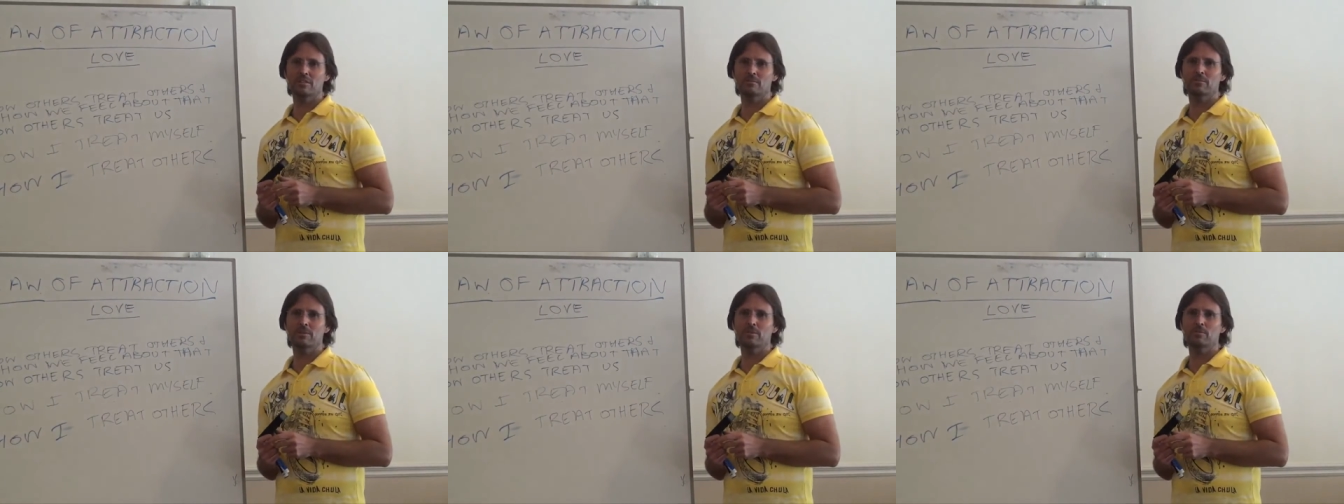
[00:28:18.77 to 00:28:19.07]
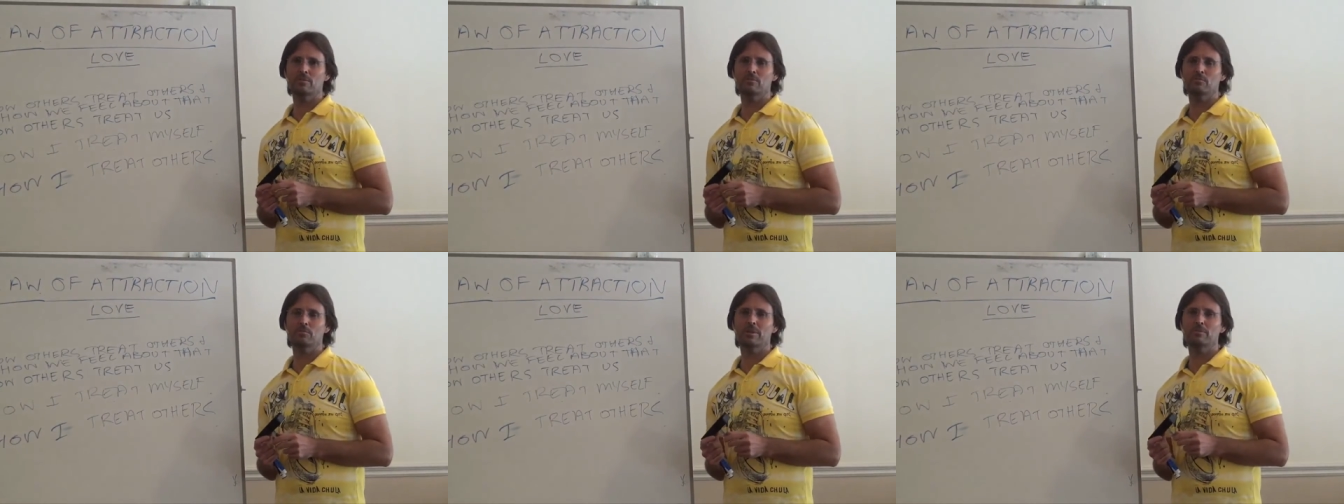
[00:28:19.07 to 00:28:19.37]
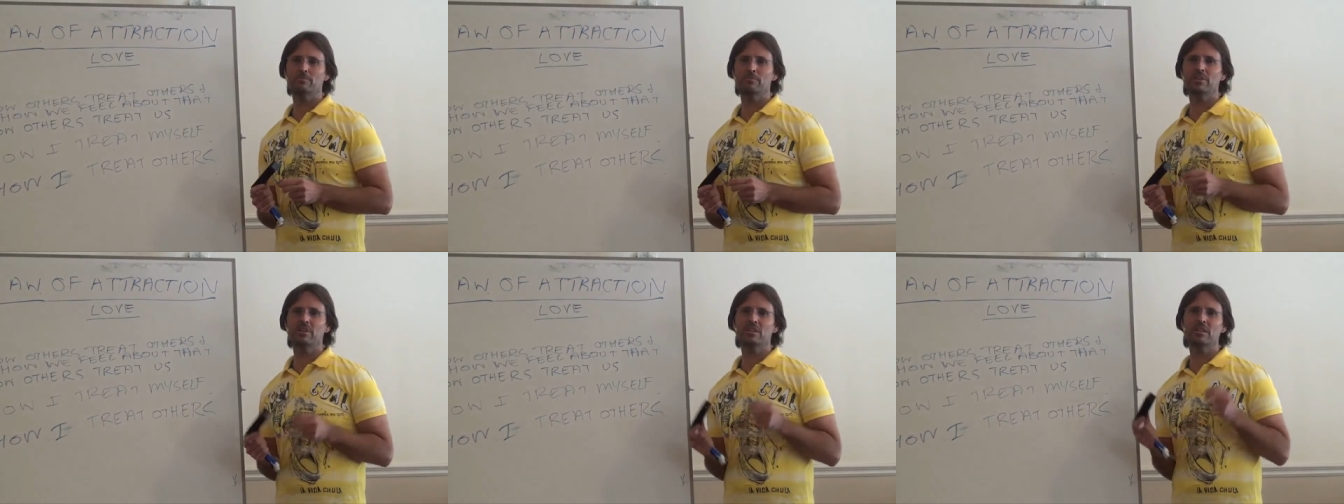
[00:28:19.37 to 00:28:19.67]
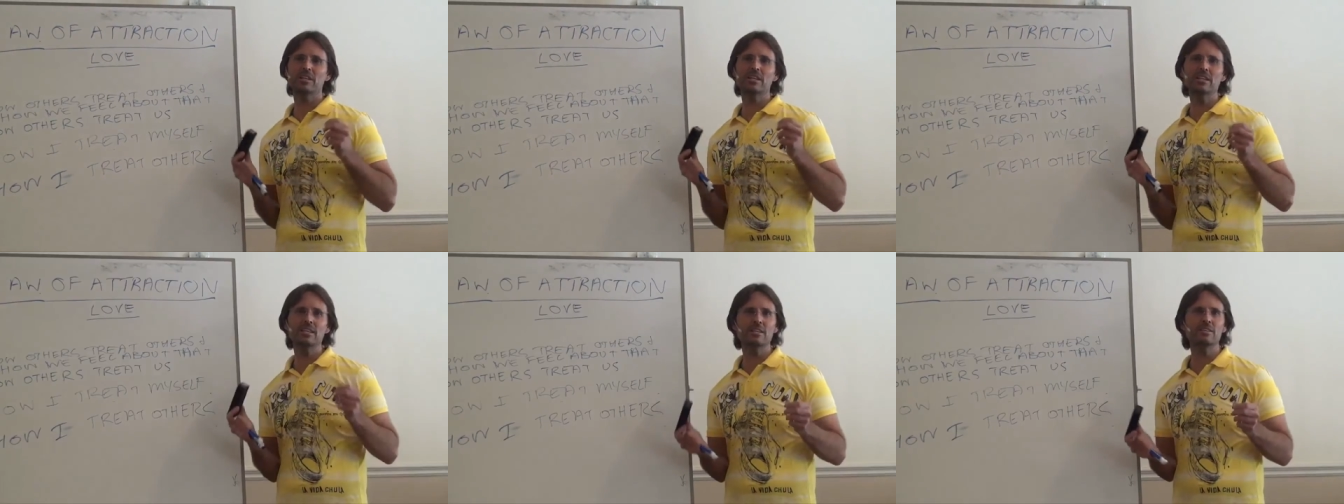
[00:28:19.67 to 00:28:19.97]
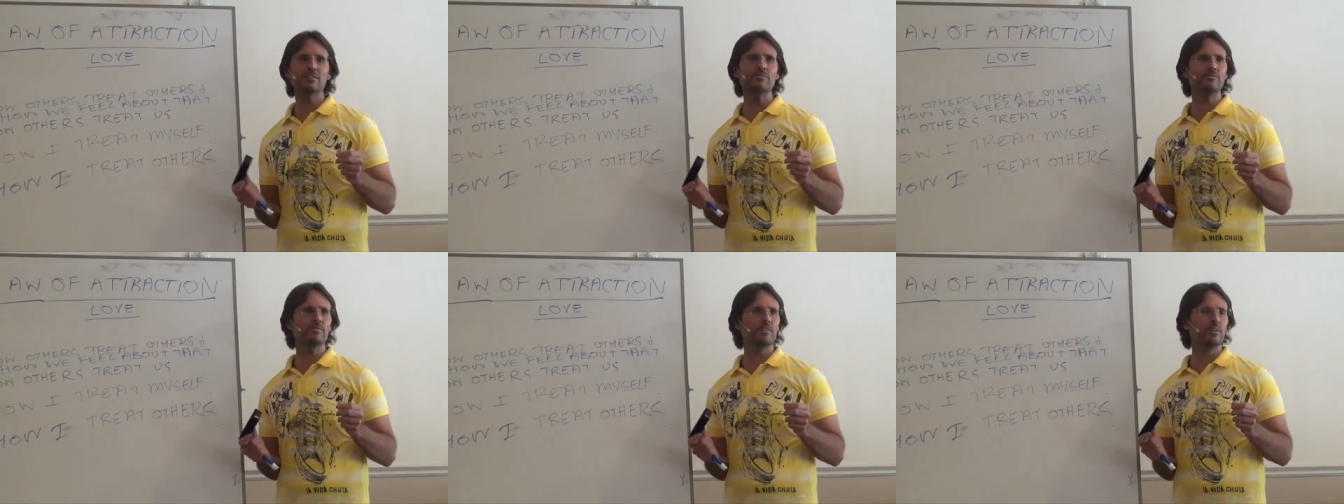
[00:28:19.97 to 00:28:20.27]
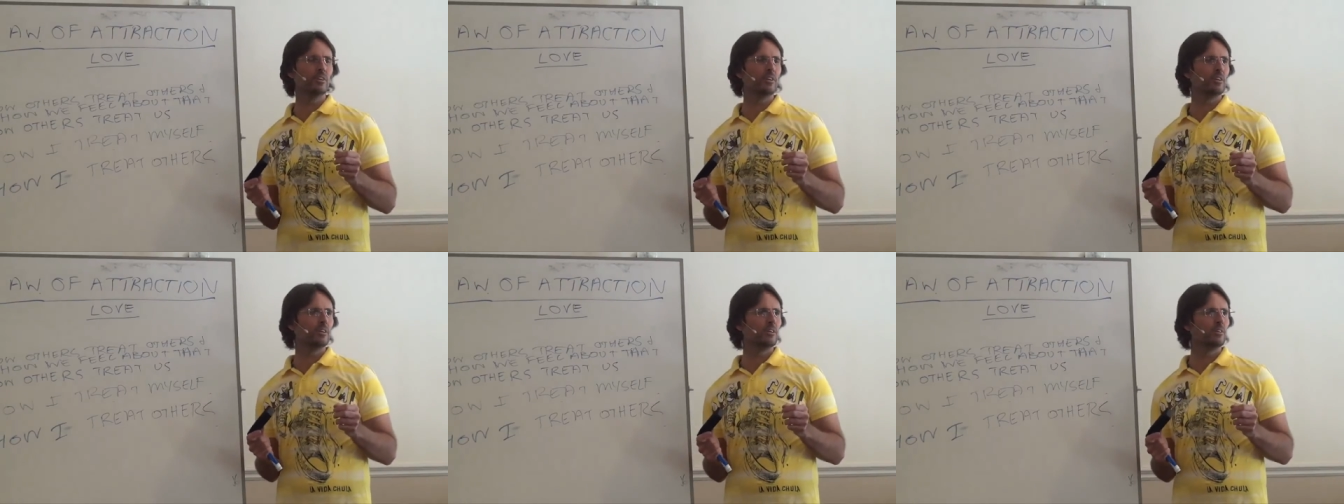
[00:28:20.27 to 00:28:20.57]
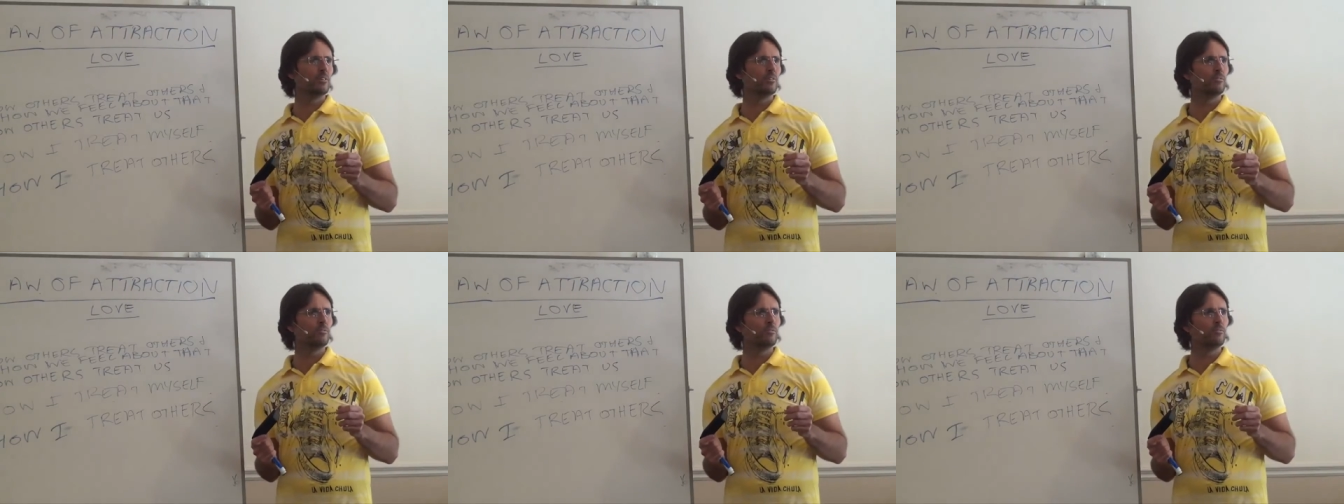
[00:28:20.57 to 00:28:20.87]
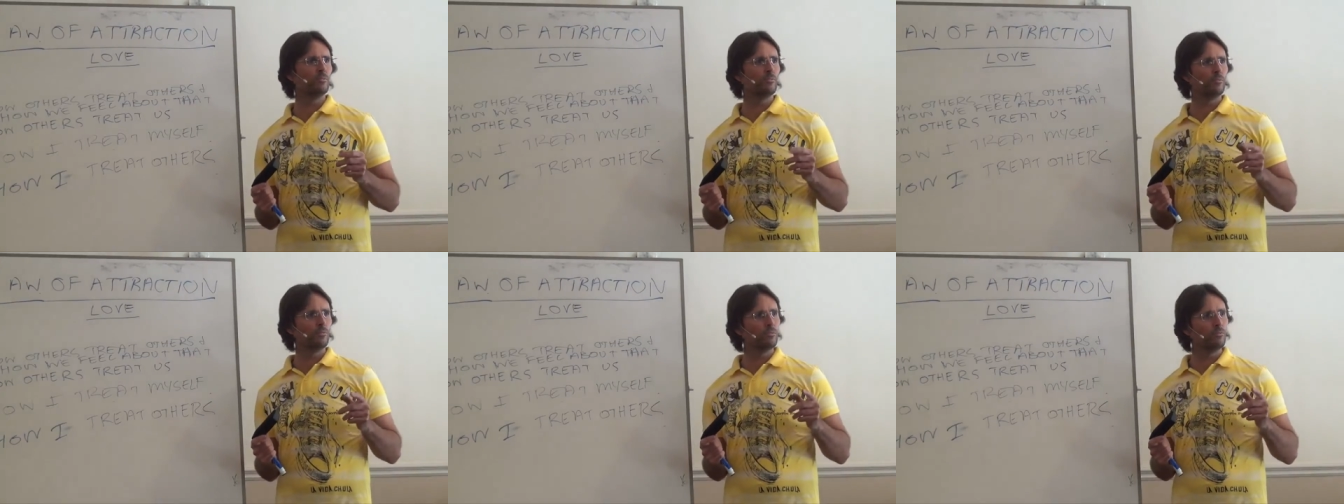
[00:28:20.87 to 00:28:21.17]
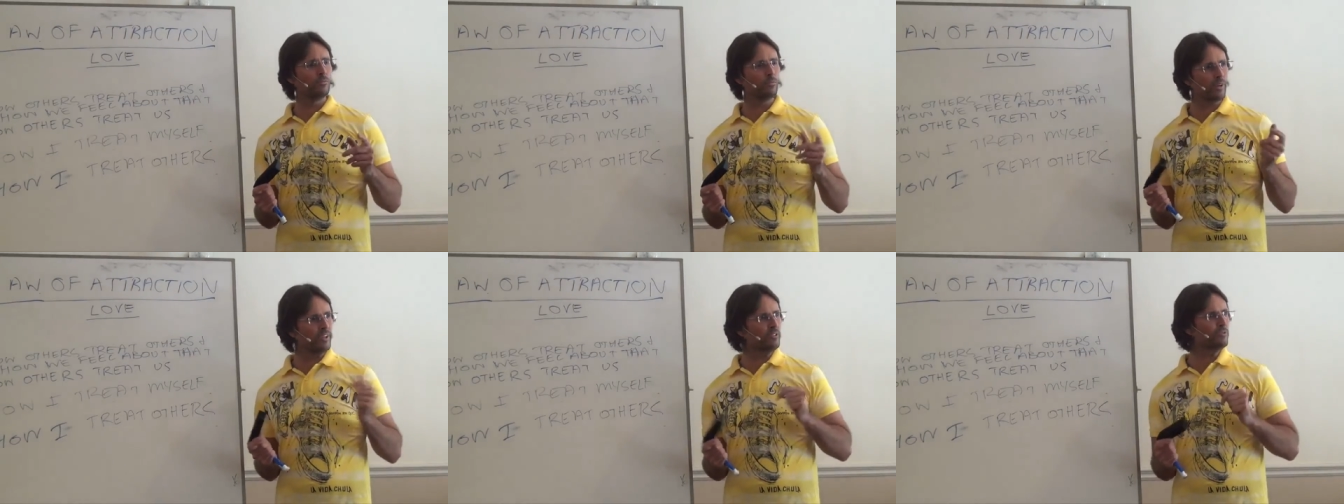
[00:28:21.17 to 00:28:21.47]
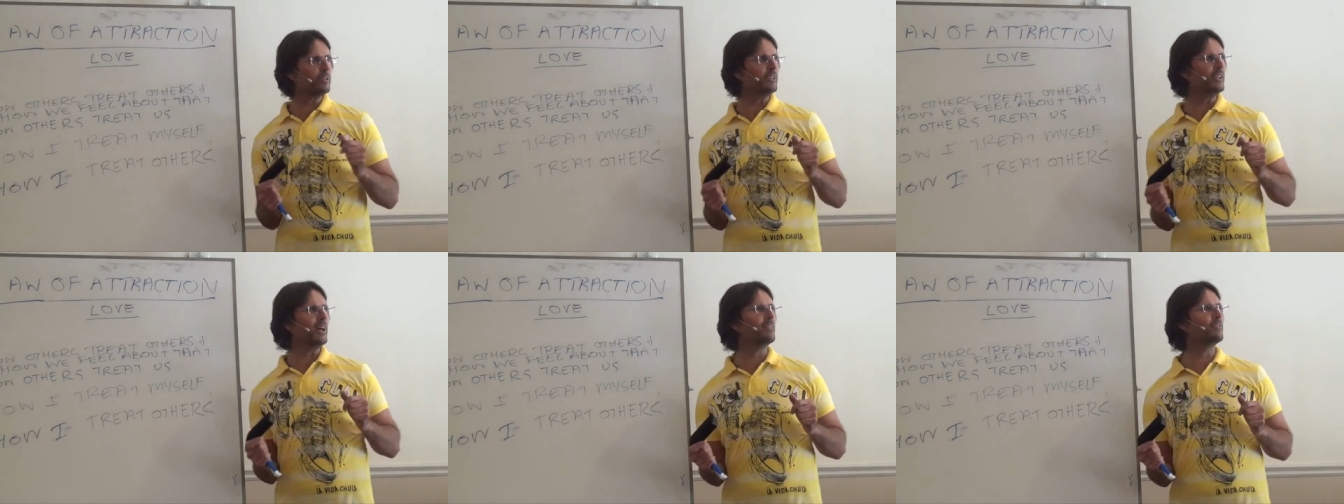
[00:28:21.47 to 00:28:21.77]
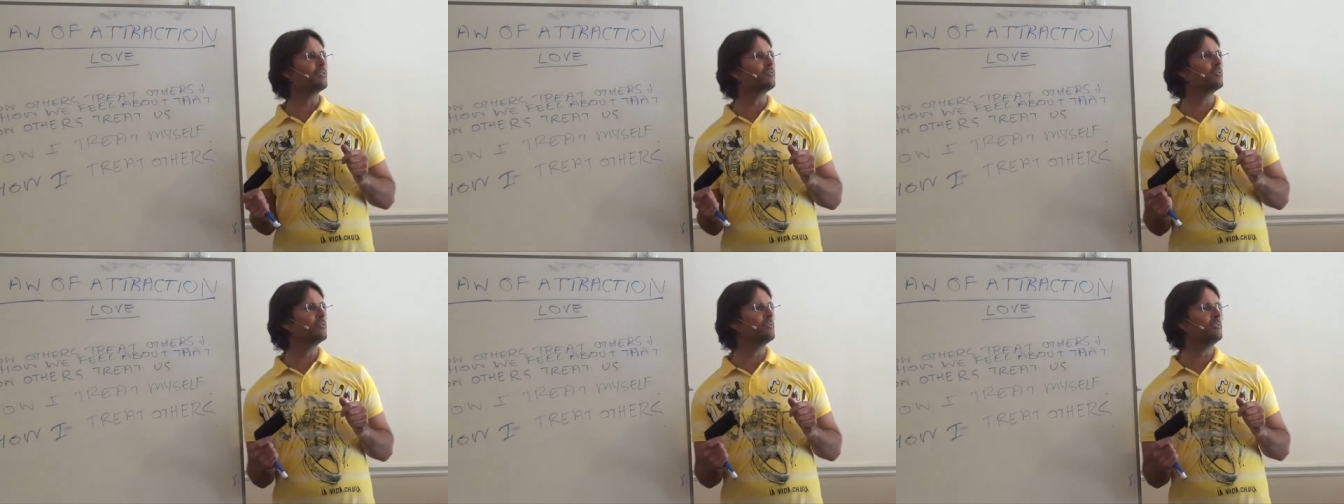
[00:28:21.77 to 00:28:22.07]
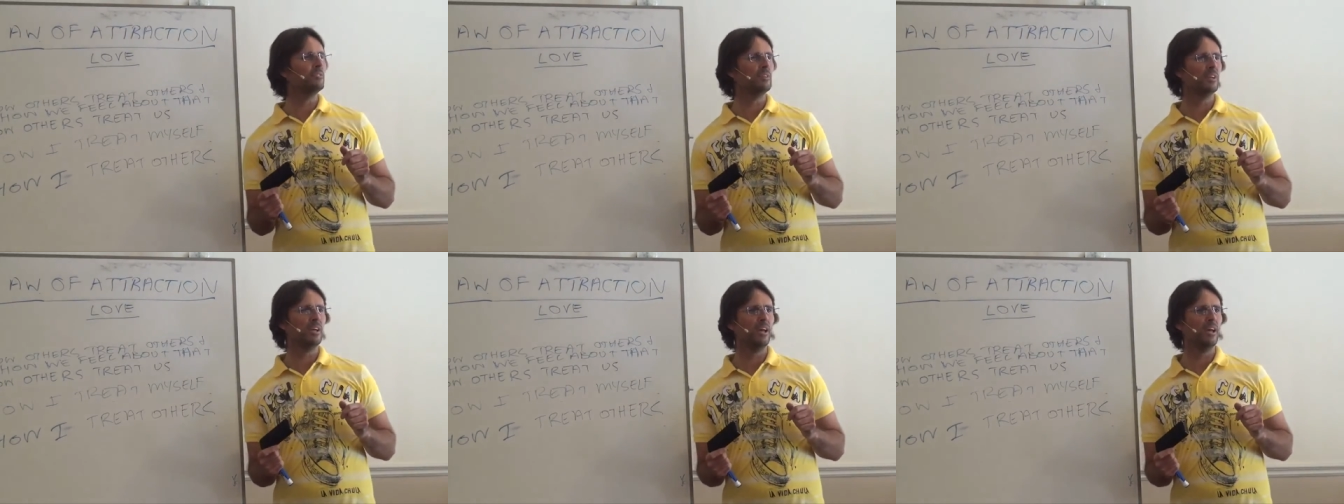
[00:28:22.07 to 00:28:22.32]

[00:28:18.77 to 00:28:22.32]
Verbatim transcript: We, we believe we treat others good,